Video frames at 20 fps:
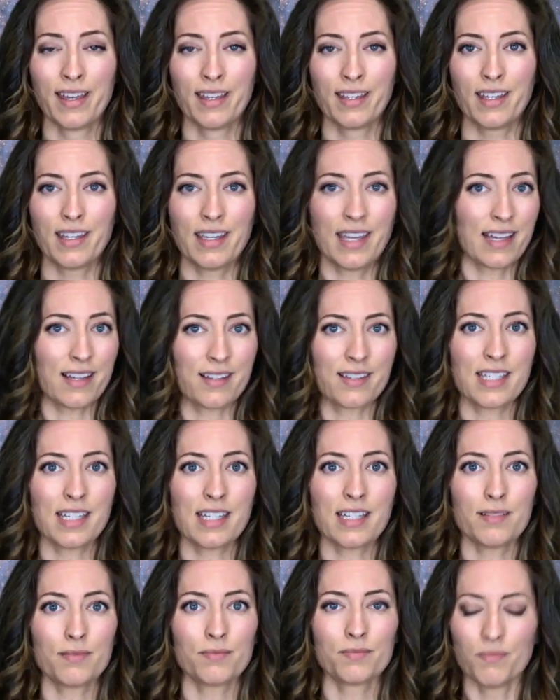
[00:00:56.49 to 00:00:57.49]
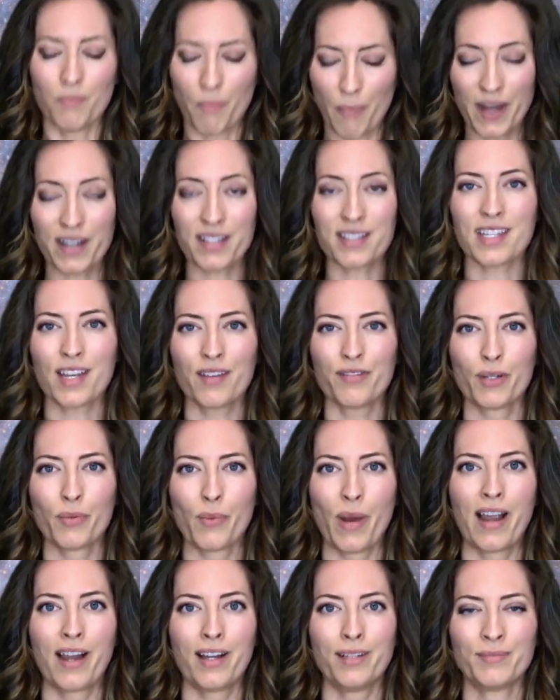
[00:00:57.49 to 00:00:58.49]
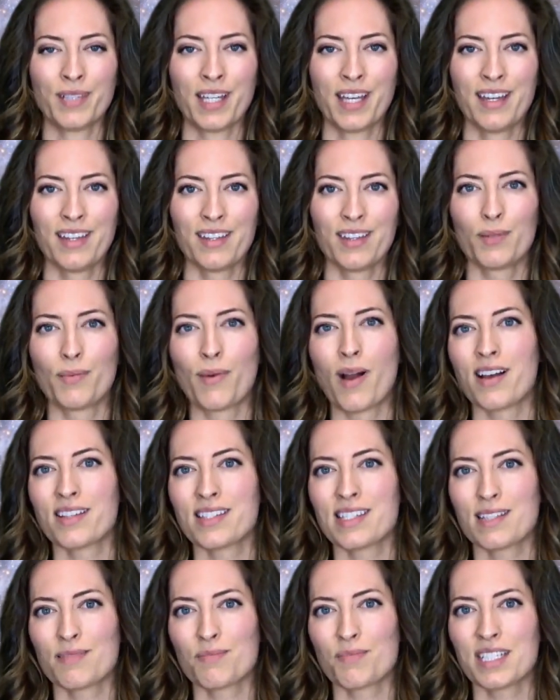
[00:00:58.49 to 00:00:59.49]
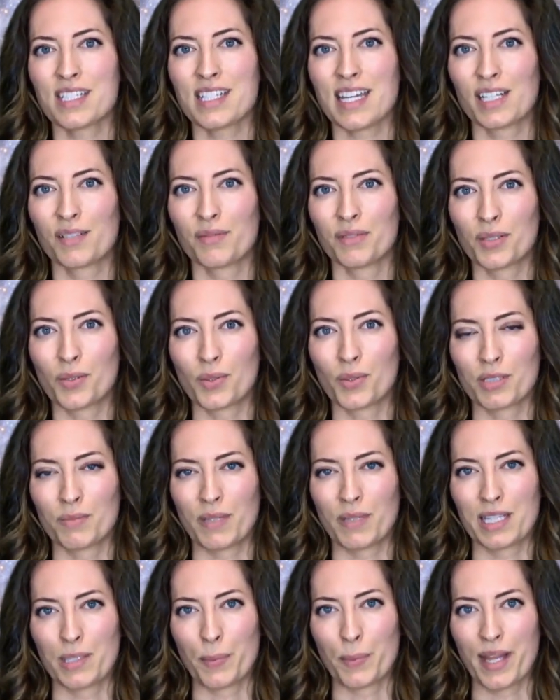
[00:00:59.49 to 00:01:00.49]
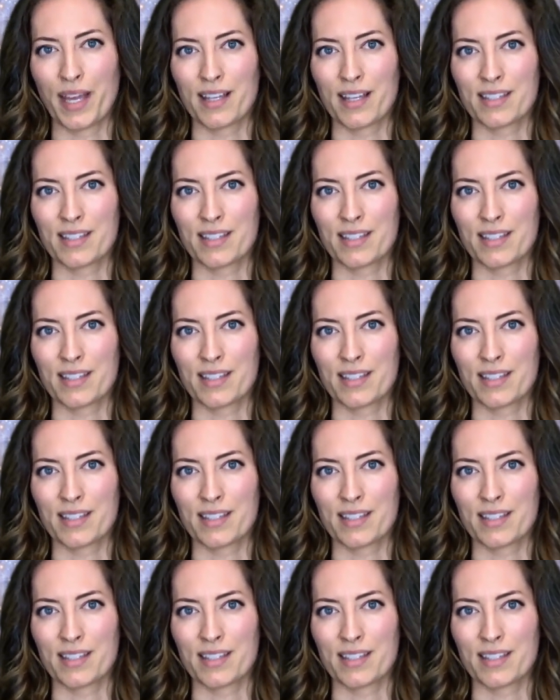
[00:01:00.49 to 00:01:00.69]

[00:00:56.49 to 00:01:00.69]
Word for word: You can't see it, but it's everywhere. The ROSCMV data recorded by the Planck